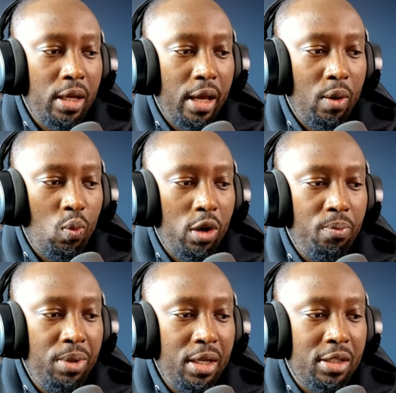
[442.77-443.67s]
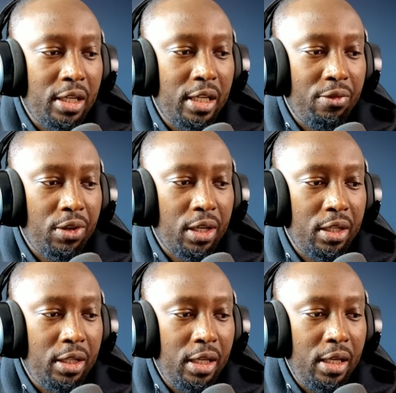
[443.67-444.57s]
it would be
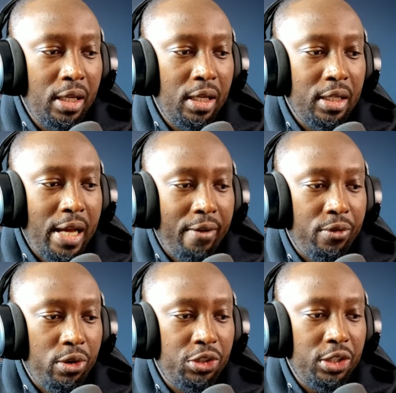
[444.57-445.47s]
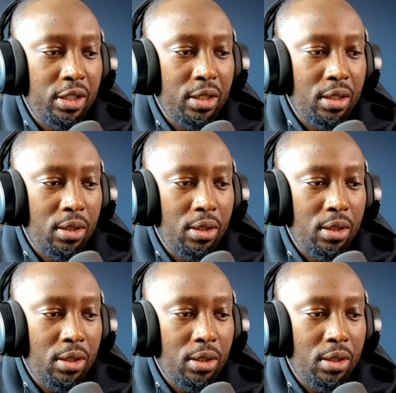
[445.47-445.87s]
significantly divergent